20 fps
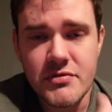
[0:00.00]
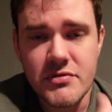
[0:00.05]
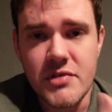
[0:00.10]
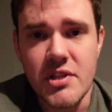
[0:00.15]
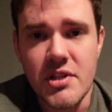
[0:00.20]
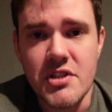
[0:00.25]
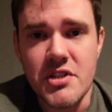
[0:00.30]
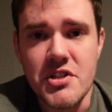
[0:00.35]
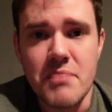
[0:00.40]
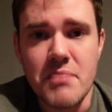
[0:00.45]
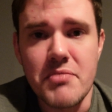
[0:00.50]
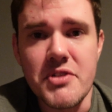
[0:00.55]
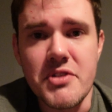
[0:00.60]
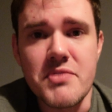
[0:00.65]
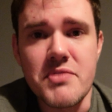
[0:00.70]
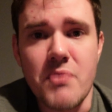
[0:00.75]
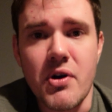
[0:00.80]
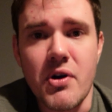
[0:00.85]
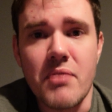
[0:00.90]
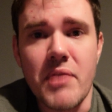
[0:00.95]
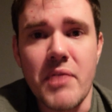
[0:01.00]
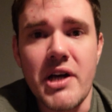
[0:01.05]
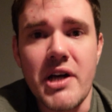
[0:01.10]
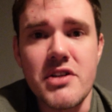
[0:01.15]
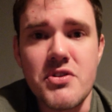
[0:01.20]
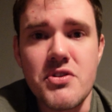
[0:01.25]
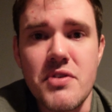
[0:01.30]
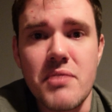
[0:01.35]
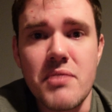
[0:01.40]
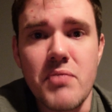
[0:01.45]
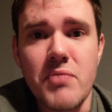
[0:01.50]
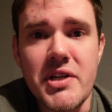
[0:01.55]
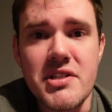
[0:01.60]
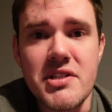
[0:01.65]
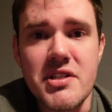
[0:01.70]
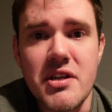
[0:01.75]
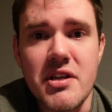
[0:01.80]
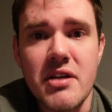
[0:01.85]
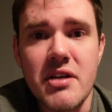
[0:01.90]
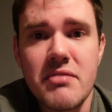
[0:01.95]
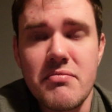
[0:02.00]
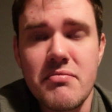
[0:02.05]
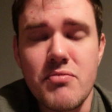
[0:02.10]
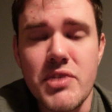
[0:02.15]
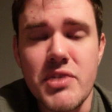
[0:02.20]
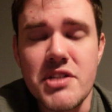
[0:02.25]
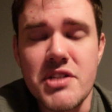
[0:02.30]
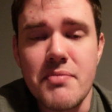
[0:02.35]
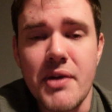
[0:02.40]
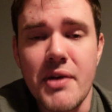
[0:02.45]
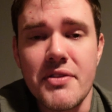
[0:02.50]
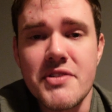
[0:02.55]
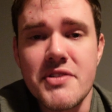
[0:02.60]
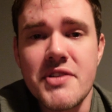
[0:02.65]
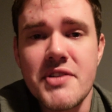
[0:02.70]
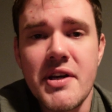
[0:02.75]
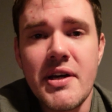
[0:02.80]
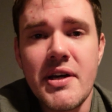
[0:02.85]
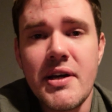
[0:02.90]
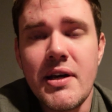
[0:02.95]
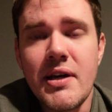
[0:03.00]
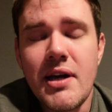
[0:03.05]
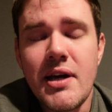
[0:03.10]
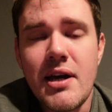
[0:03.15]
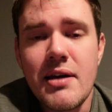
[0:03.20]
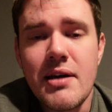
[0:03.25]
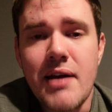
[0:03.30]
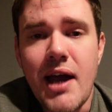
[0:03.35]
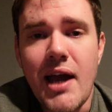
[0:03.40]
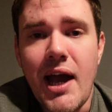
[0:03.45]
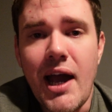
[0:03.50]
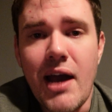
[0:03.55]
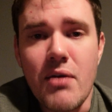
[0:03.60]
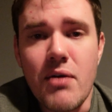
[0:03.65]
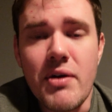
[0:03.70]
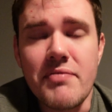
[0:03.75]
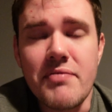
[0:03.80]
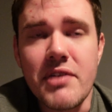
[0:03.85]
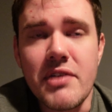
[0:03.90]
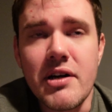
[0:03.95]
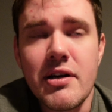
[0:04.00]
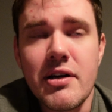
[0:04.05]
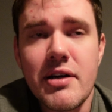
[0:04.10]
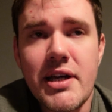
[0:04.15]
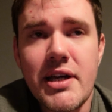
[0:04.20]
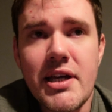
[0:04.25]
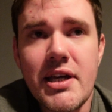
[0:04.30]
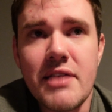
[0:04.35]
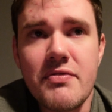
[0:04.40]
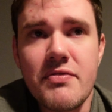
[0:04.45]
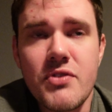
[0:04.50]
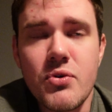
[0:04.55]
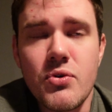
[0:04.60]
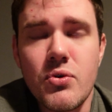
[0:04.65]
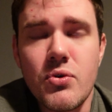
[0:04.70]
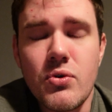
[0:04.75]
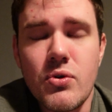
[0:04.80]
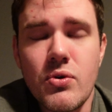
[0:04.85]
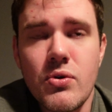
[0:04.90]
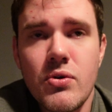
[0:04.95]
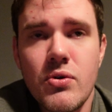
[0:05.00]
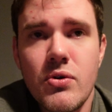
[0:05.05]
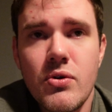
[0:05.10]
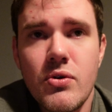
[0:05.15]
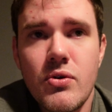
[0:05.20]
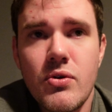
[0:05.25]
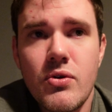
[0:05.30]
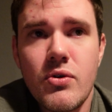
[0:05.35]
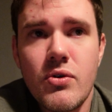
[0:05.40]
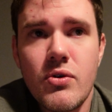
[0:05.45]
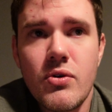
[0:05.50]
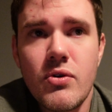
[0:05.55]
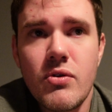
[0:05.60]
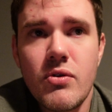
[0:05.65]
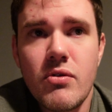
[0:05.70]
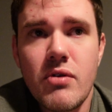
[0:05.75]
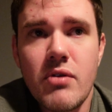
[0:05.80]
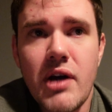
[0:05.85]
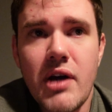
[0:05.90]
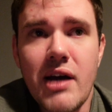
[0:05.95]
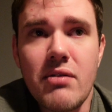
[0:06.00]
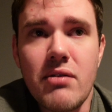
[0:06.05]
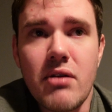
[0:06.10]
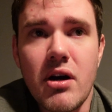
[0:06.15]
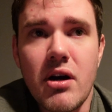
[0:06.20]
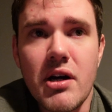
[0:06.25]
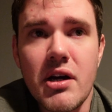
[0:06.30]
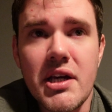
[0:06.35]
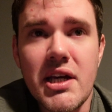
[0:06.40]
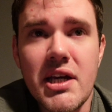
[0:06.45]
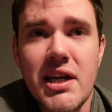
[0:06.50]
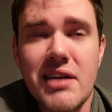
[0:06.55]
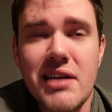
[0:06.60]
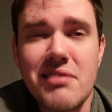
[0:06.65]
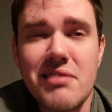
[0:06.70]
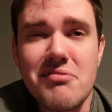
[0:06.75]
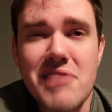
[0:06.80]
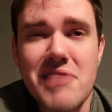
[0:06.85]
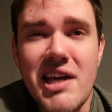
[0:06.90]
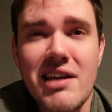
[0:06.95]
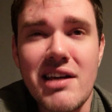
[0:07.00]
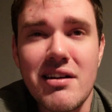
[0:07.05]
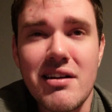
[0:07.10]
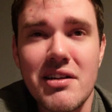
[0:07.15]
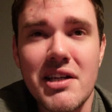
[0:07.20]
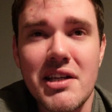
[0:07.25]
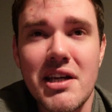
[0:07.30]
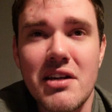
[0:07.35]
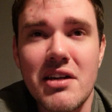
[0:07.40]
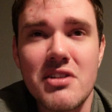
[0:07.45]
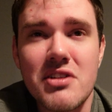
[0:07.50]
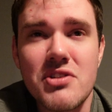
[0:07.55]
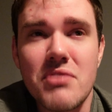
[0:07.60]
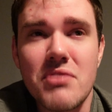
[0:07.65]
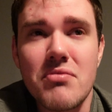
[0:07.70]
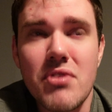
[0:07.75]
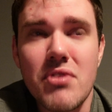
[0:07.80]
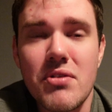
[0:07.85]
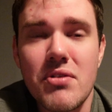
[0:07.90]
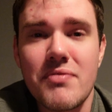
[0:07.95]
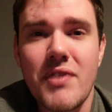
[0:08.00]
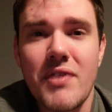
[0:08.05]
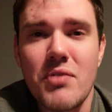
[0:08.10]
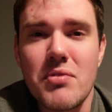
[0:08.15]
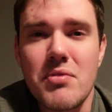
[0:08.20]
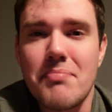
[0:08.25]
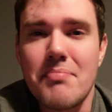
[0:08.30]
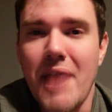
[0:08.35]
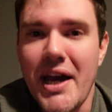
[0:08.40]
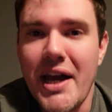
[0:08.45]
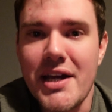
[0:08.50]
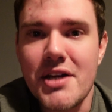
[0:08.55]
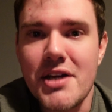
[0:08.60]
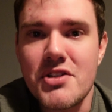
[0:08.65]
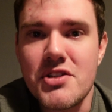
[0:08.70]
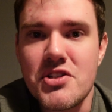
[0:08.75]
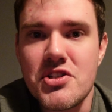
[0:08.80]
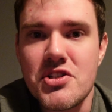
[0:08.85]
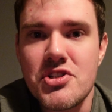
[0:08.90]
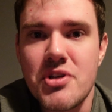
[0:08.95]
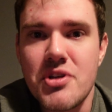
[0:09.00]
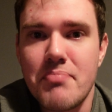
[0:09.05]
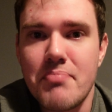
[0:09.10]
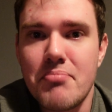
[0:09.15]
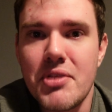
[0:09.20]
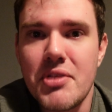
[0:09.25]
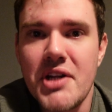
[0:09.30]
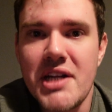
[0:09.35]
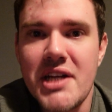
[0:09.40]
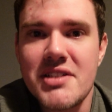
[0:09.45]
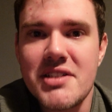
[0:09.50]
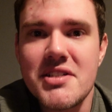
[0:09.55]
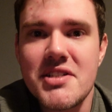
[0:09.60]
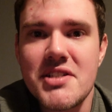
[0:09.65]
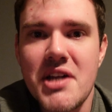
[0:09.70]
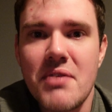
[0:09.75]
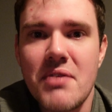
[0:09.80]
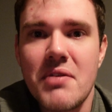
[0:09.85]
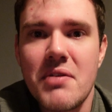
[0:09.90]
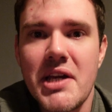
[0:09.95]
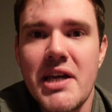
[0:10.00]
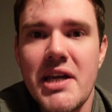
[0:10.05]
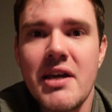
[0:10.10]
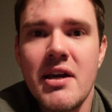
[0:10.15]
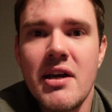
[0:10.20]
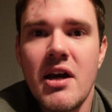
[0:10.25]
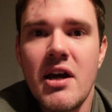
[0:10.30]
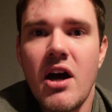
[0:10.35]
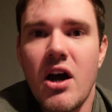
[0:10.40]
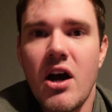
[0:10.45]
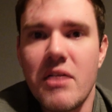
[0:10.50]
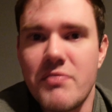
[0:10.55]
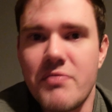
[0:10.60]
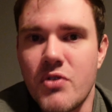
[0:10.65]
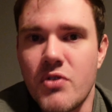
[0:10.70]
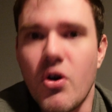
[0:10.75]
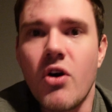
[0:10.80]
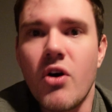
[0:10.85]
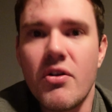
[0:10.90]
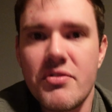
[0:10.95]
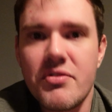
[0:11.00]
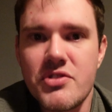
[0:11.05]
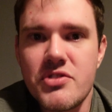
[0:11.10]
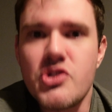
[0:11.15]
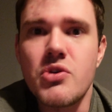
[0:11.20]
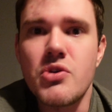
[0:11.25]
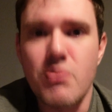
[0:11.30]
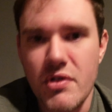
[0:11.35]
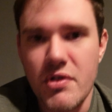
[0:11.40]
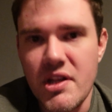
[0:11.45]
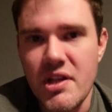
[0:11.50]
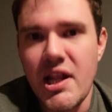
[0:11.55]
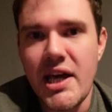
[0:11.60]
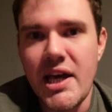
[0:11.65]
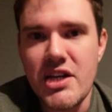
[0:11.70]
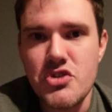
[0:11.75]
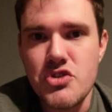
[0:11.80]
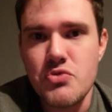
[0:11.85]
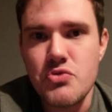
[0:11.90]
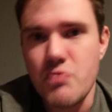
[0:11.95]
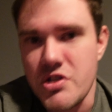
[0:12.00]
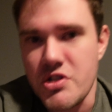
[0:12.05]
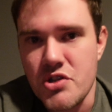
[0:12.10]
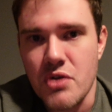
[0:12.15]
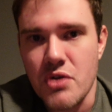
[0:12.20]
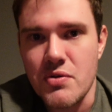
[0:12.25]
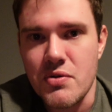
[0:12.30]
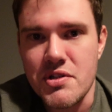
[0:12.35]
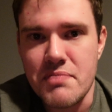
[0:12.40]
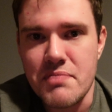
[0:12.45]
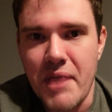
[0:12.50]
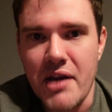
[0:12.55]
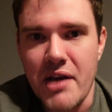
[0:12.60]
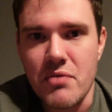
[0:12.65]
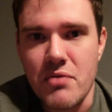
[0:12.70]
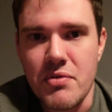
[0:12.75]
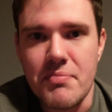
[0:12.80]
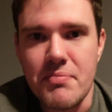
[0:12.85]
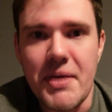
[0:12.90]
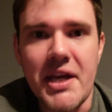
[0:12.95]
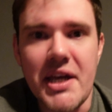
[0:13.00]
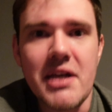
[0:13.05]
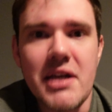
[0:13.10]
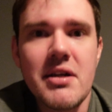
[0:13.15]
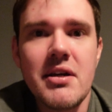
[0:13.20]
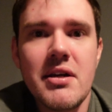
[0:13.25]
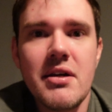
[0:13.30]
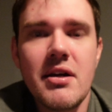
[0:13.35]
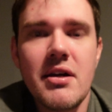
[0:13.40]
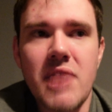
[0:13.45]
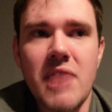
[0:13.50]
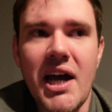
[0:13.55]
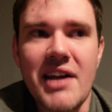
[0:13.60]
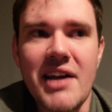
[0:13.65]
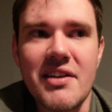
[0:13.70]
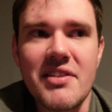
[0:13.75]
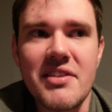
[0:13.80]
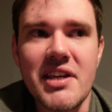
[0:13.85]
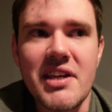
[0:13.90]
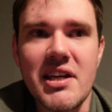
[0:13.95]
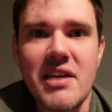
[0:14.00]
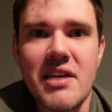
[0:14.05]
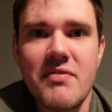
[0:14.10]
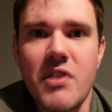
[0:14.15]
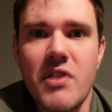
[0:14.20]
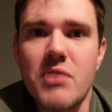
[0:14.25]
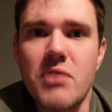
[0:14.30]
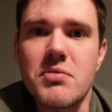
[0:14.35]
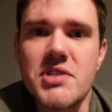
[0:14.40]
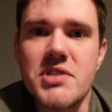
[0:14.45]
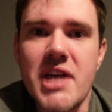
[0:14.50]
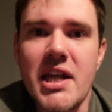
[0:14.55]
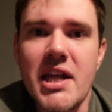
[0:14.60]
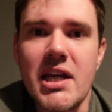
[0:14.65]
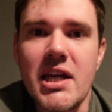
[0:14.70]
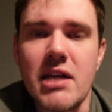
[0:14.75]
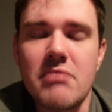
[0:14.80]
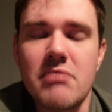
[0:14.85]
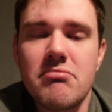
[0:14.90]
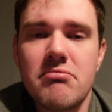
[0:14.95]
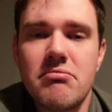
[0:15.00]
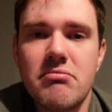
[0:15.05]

The jumper is what I wear during winter months. However, if you're out hiking, day hiking, I don't know if I would pack a jumper necessarily. I've got 2 other layers which I always pack with me, and I think if I was getting